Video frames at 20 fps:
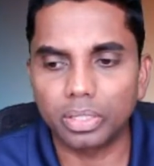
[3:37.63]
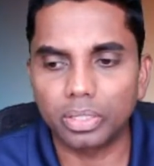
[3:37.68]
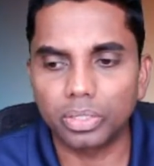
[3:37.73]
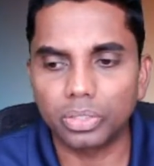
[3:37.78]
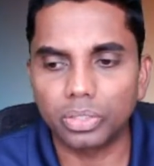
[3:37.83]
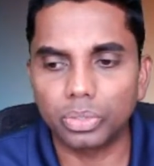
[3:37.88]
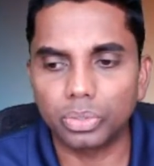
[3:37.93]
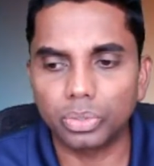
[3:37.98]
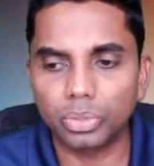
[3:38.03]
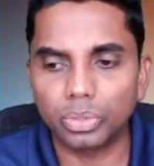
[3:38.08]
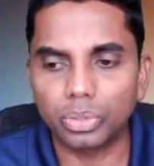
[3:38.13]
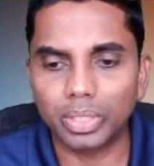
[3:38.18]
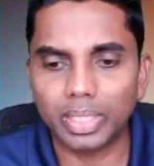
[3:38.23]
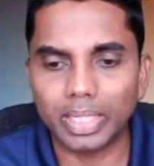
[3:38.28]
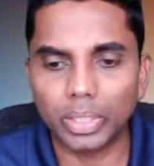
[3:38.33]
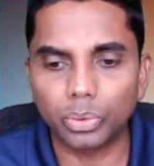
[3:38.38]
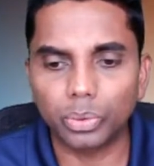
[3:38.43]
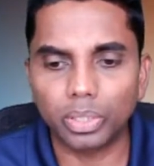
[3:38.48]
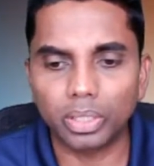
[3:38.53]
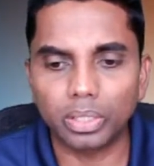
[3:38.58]
Should you
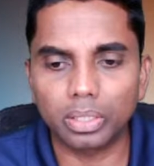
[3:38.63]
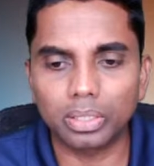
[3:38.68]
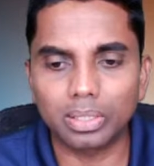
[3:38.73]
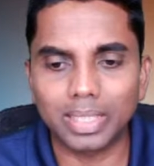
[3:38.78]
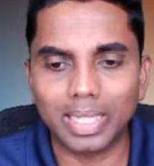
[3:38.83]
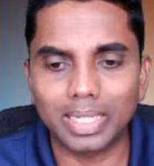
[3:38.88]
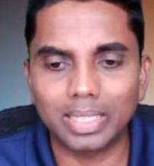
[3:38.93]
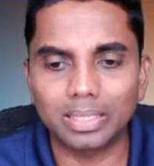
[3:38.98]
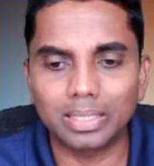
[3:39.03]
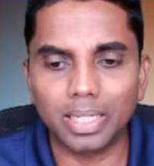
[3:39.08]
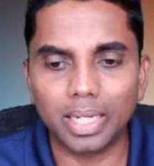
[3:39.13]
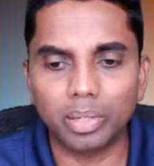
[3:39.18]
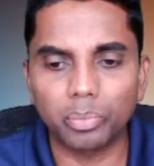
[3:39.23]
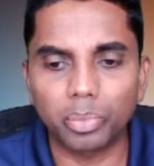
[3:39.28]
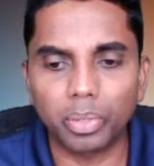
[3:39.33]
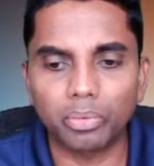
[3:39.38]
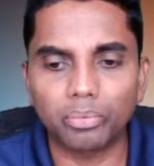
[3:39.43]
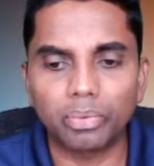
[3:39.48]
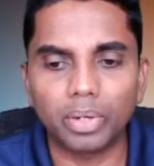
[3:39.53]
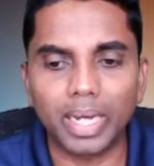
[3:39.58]
require that type
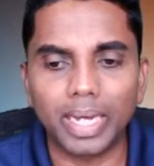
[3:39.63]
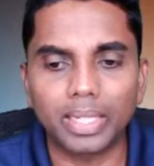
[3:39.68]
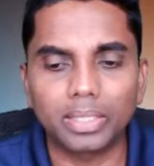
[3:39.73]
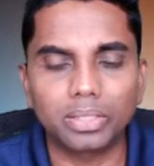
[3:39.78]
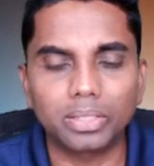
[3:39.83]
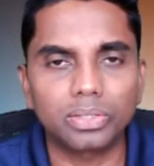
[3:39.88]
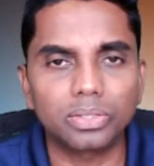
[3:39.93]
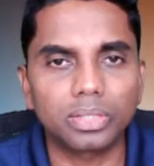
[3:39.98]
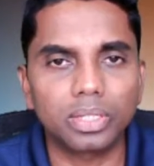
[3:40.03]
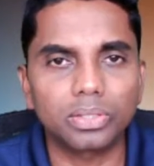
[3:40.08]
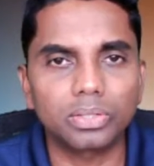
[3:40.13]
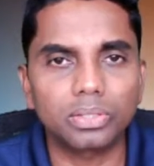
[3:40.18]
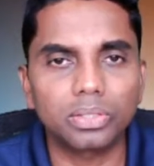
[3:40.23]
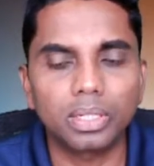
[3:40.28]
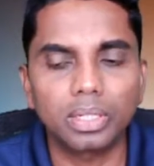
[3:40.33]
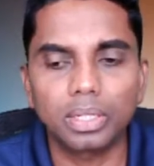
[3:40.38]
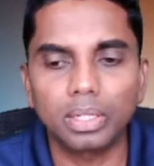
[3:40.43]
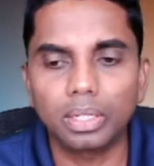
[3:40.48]
of assistance,